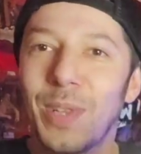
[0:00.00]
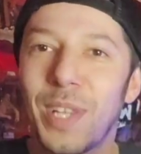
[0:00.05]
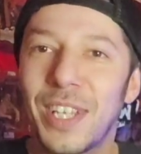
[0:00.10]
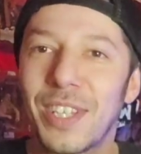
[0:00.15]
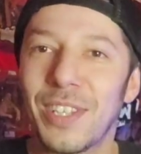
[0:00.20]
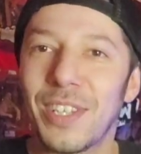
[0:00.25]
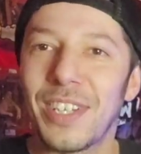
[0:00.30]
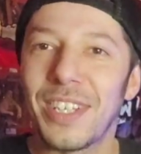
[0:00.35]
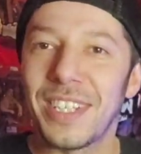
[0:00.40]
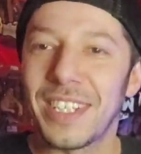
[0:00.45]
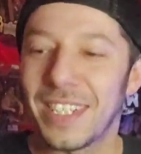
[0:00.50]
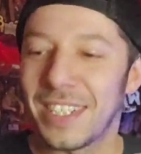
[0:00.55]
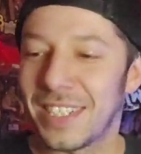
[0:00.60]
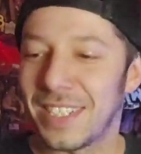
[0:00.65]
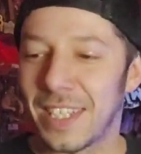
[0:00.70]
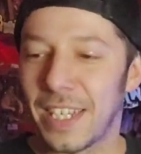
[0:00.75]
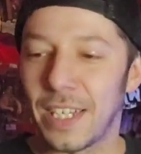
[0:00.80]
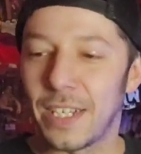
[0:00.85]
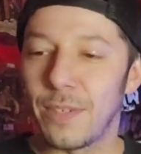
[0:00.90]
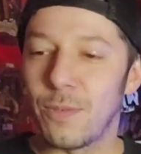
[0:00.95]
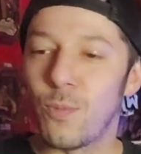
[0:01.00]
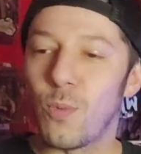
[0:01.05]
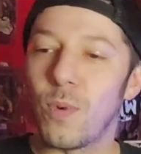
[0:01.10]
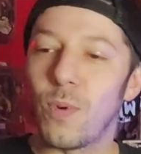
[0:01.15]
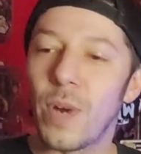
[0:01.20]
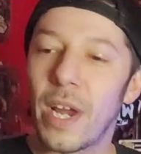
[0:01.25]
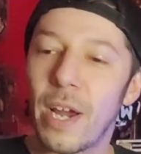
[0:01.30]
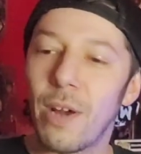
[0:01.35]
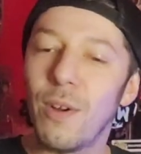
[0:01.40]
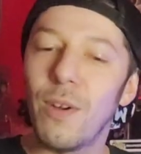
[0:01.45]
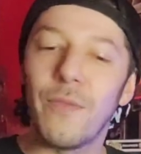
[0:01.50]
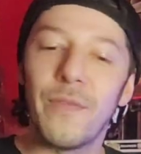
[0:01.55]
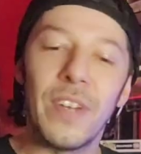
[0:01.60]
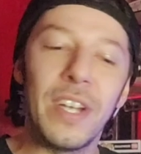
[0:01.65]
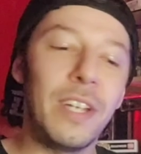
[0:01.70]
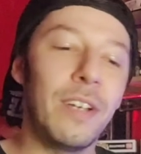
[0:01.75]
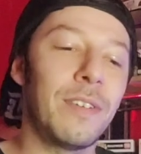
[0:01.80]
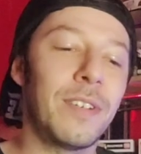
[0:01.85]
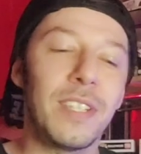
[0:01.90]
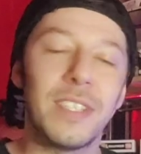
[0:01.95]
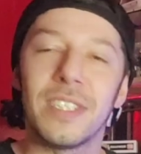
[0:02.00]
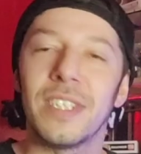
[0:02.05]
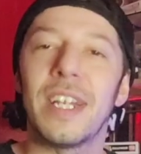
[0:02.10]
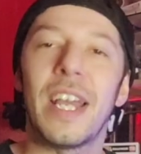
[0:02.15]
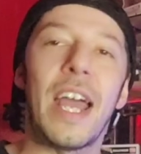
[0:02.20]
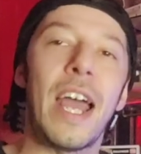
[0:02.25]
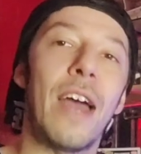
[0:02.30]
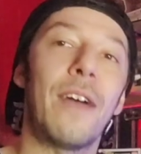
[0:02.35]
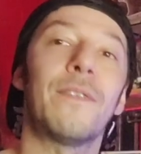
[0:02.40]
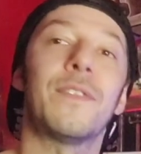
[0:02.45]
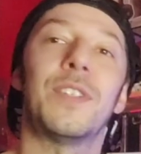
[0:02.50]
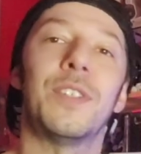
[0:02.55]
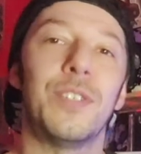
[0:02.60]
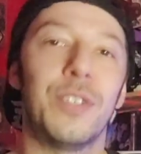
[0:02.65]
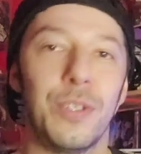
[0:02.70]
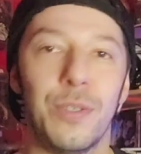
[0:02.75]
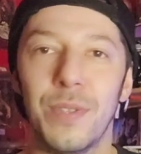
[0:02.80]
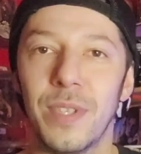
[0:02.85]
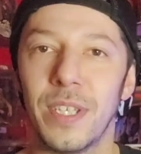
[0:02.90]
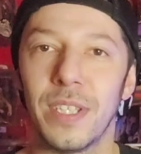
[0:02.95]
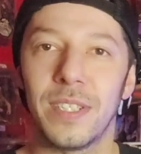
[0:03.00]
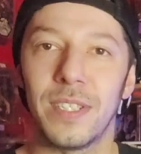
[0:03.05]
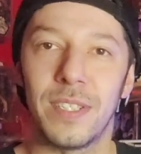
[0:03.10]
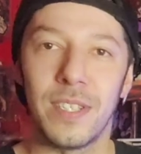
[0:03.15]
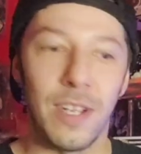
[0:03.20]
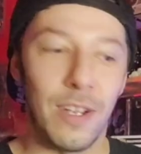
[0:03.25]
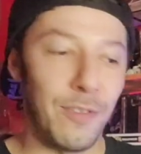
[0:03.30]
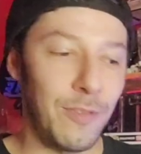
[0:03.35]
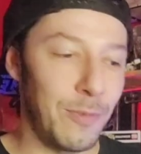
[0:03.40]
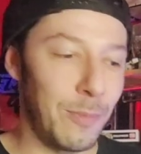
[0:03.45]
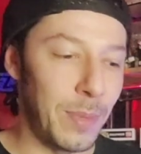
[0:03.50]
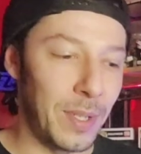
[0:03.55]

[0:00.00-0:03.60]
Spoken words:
Like, look at this. Like, arrowvideo doesn't have to do this stuff,